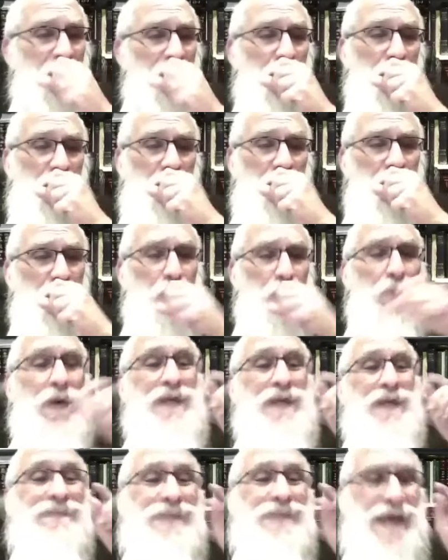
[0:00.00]

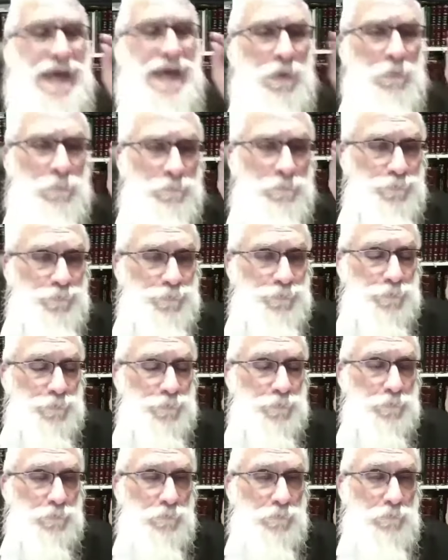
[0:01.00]
Right now,
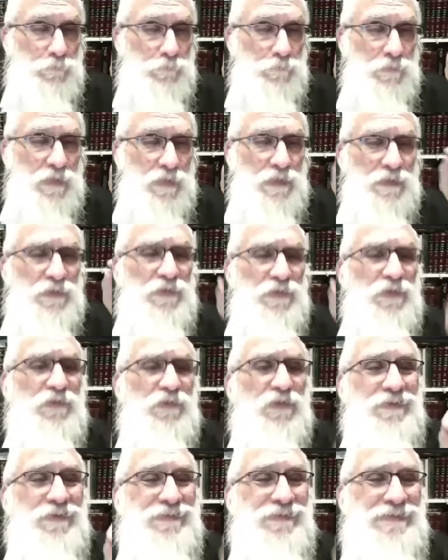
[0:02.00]

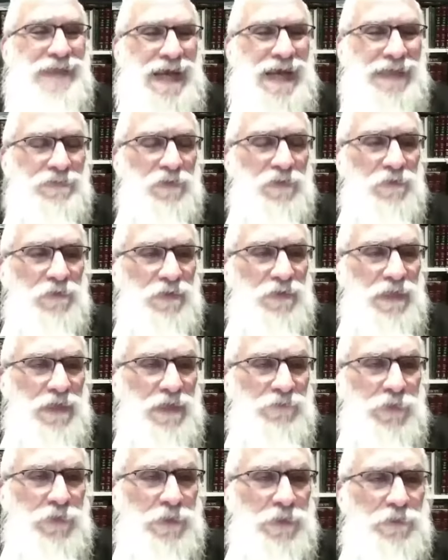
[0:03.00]
this is not the
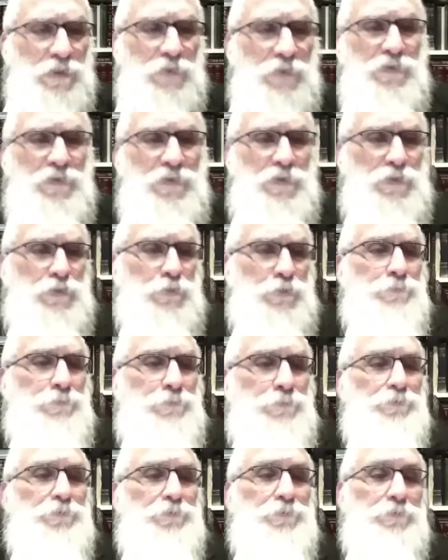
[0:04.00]
Aveda of the Jew.
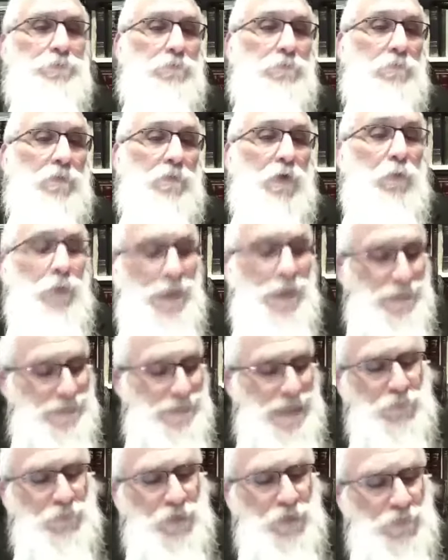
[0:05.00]
Right
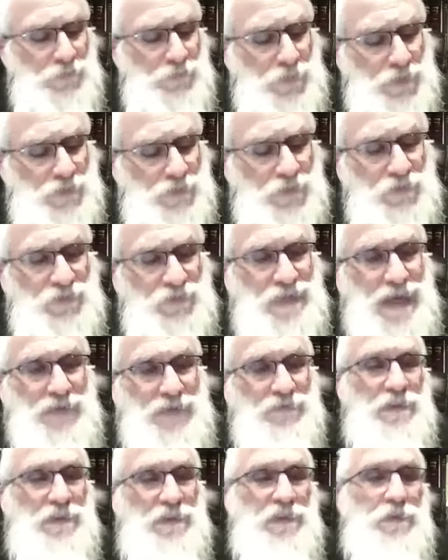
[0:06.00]
now, the Aveda is
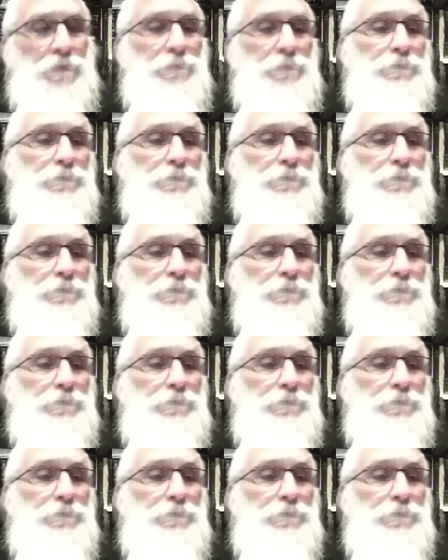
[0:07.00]
davening.